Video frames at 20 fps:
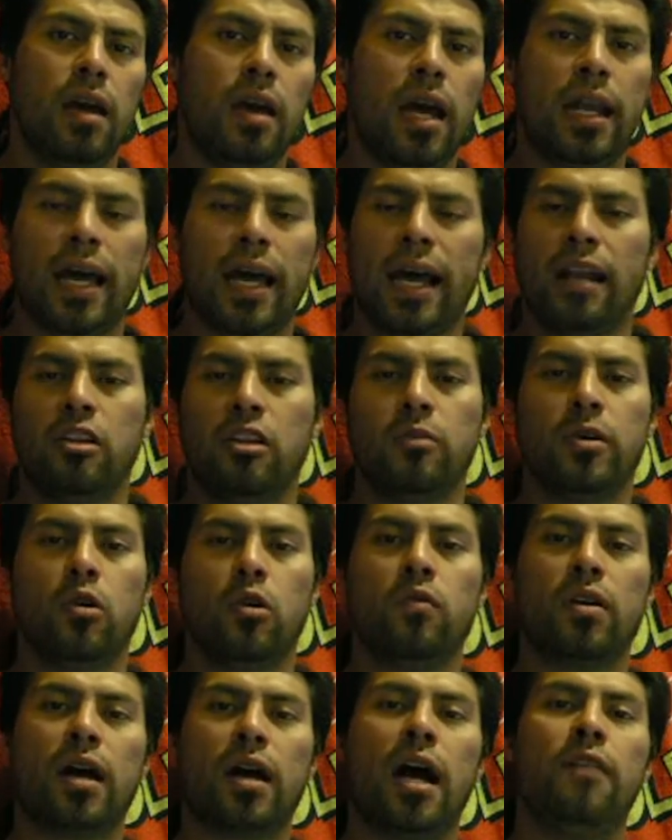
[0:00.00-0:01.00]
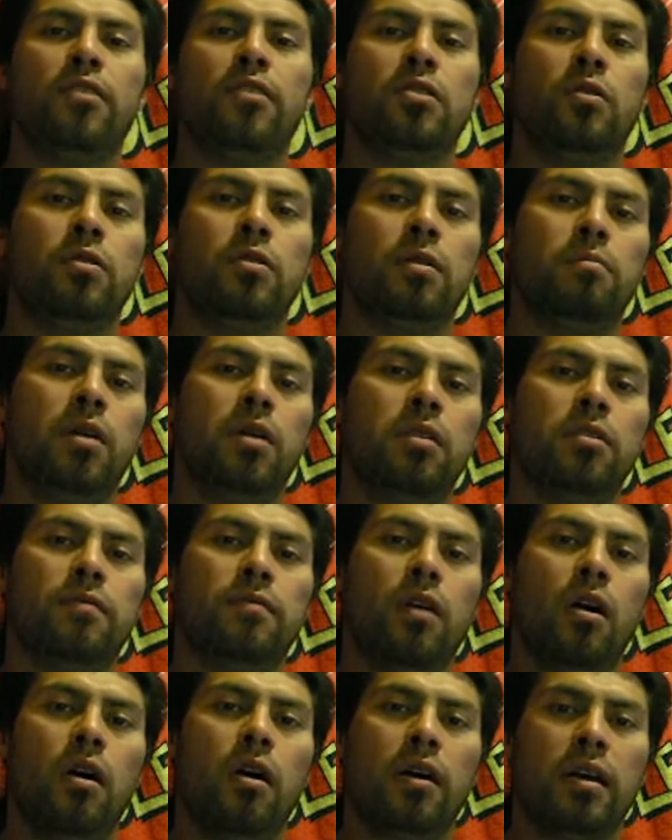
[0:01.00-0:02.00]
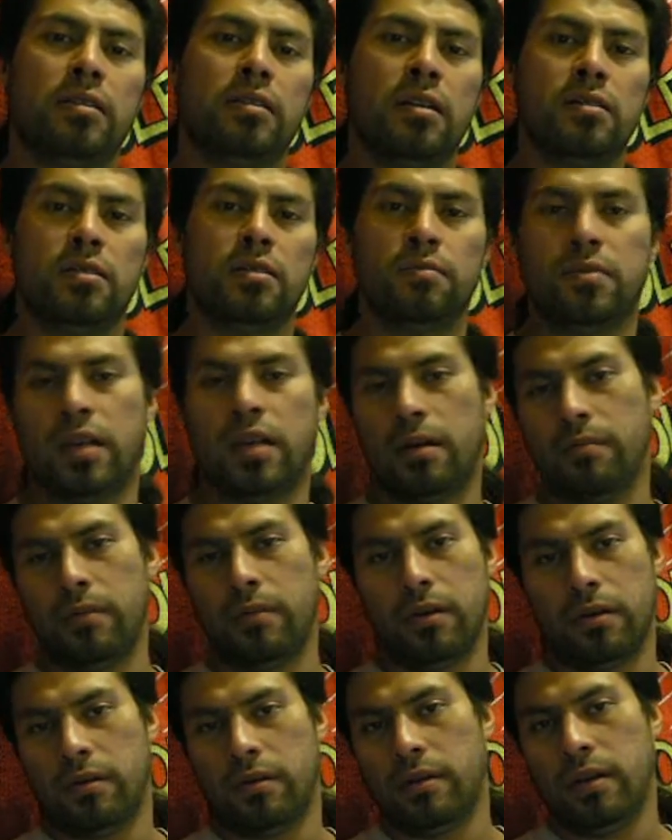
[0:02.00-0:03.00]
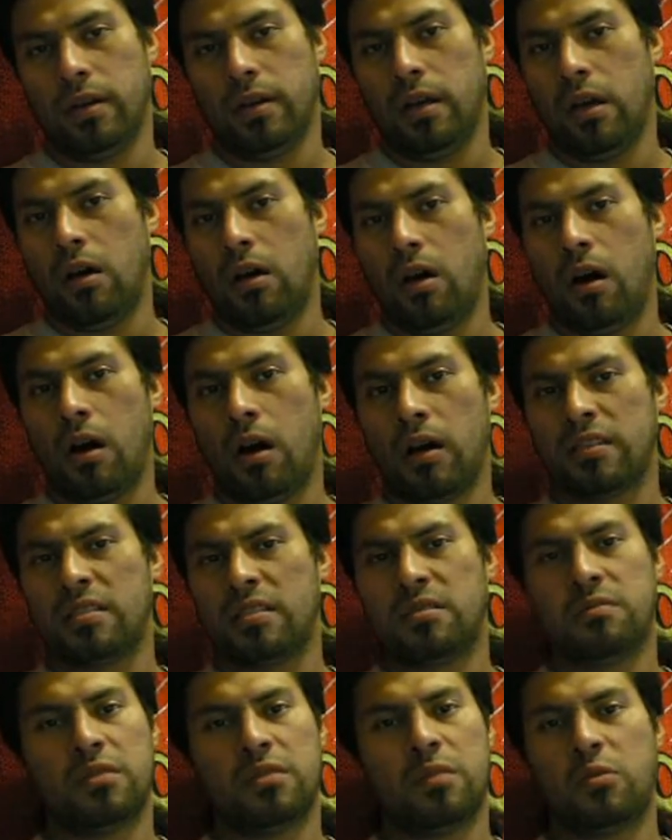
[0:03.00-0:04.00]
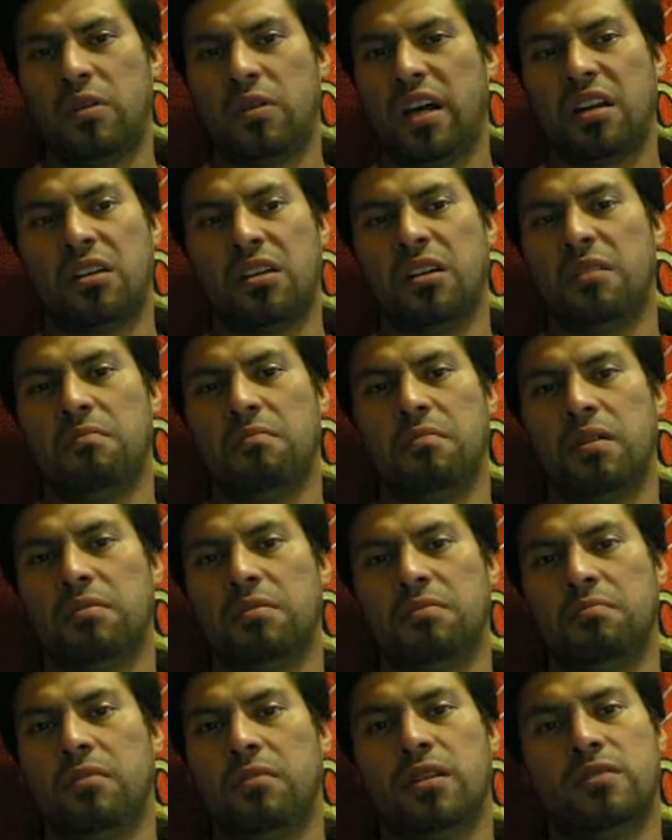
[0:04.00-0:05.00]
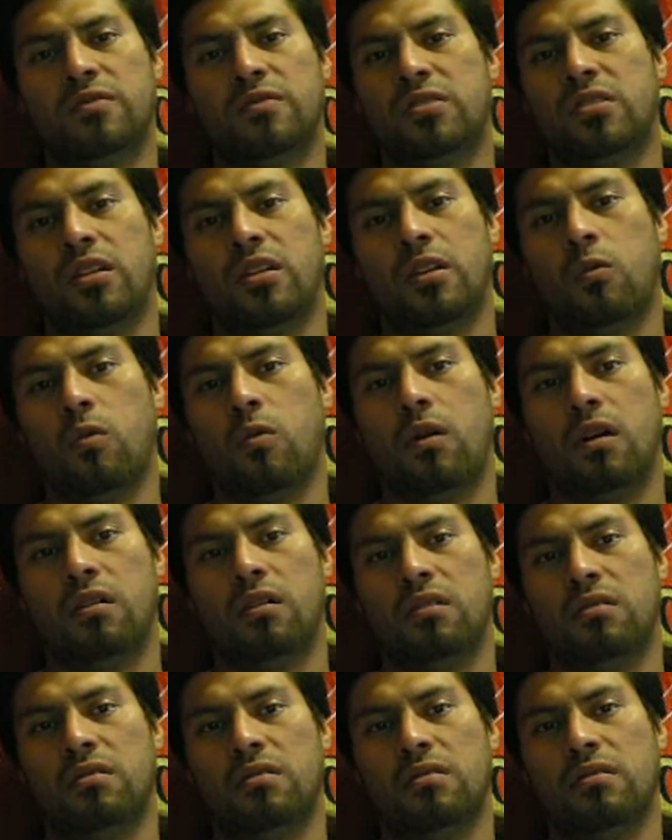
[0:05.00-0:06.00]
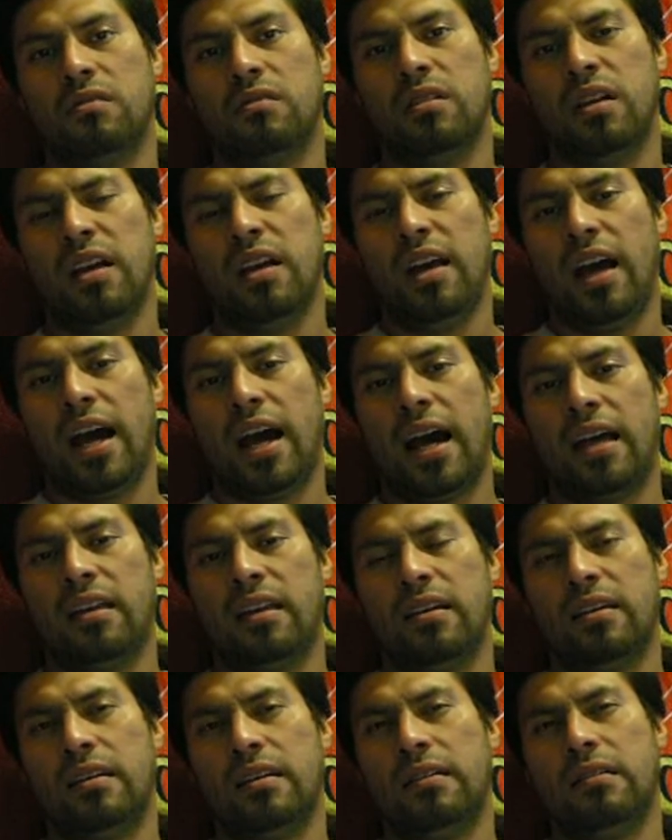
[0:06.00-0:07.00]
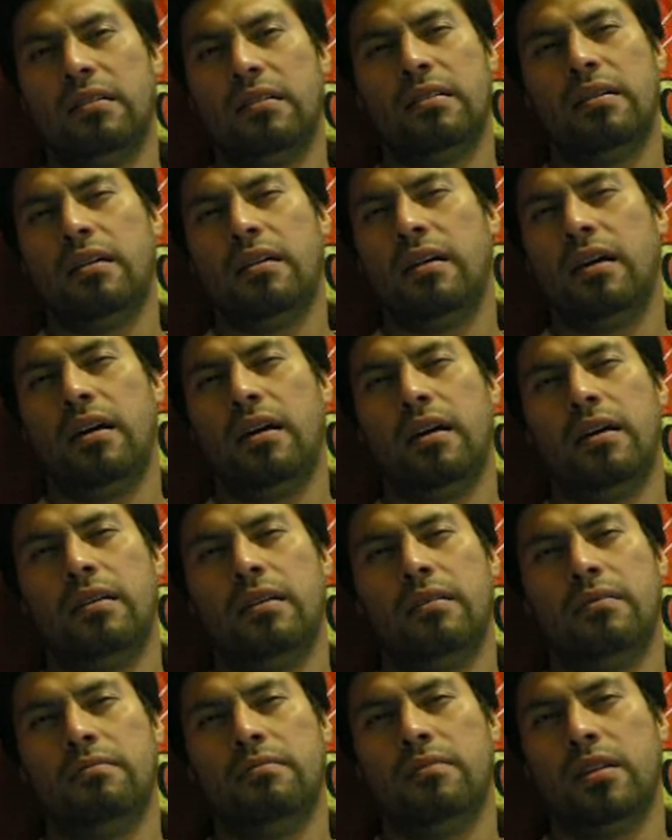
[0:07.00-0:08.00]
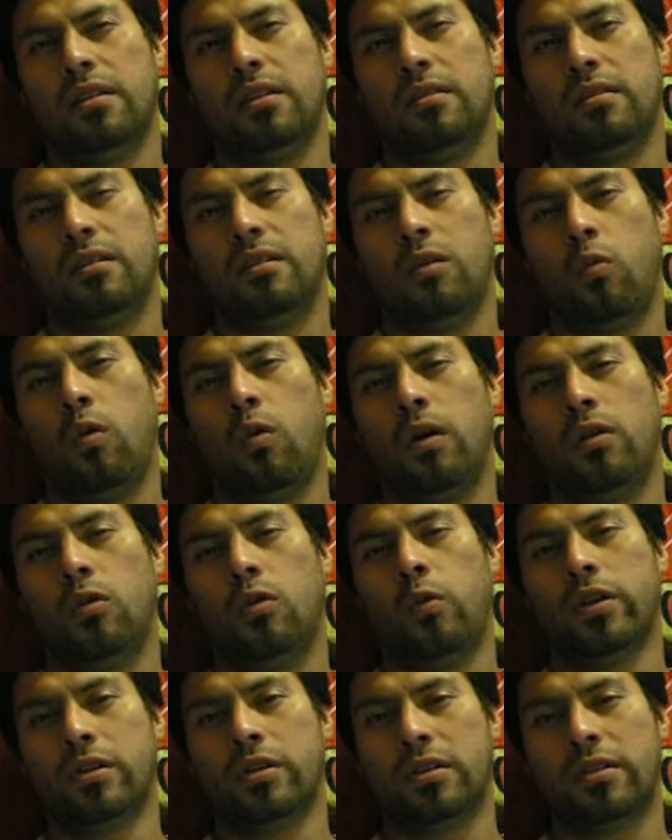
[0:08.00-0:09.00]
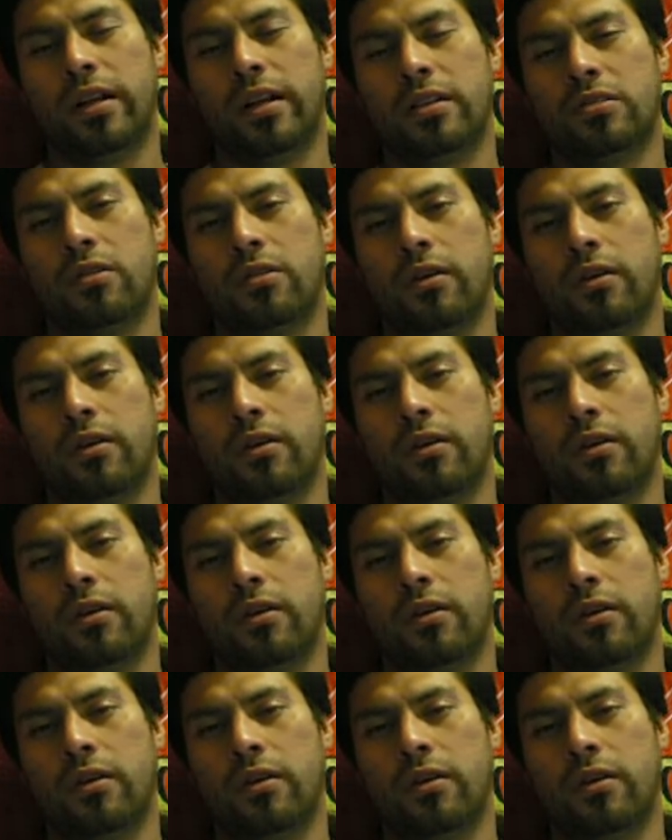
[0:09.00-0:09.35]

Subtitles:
And I got a little bit overconfident during the month of August and September. August and September were not good months for selling water. And the winter decided to